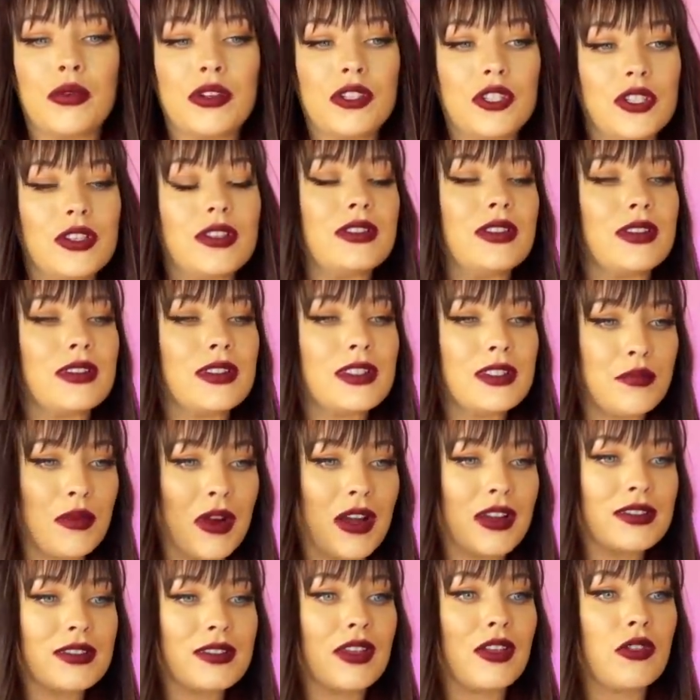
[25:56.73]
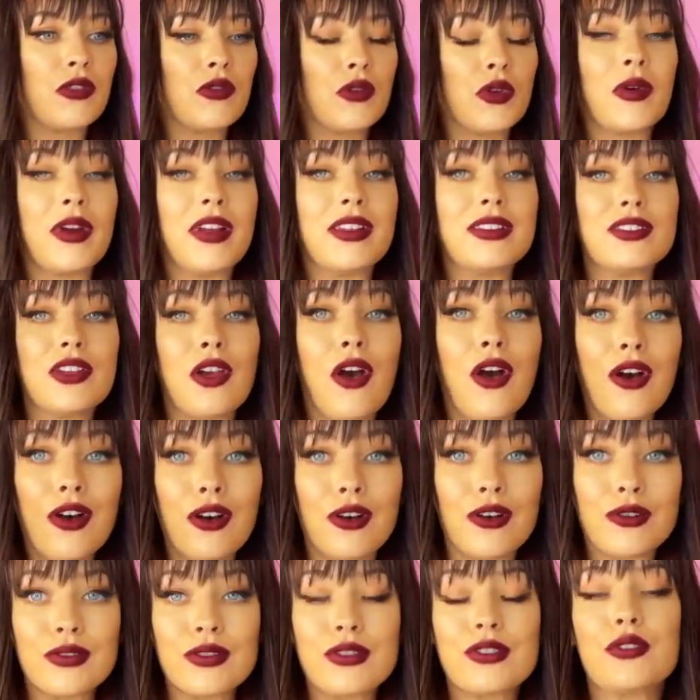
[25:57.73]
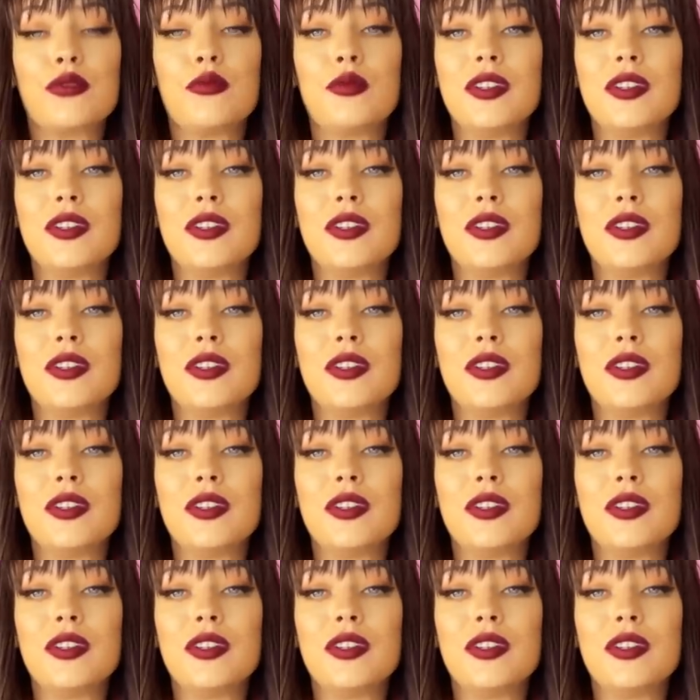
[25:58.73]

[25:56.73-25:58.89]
which is expressing through its host,